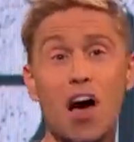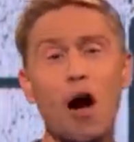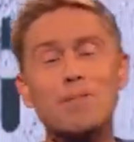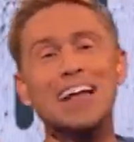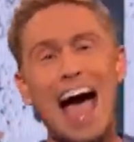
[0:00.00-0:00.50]

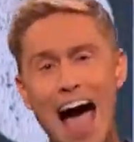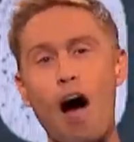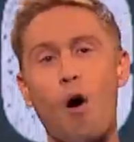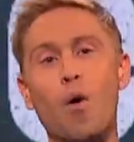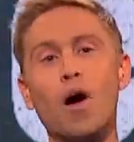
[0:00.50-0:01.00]
I mean,
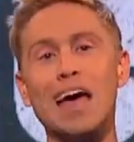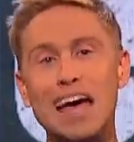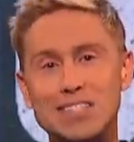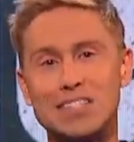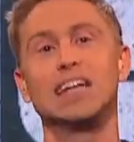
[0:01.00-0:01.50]
how
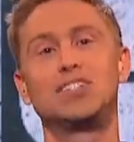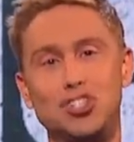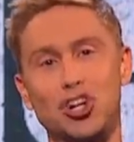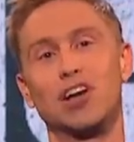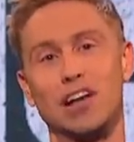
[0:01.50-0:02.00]
is this
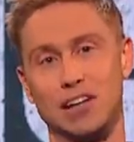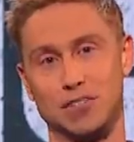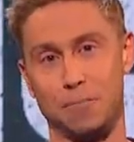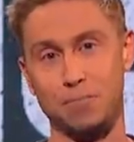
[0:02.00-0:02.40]
journalism?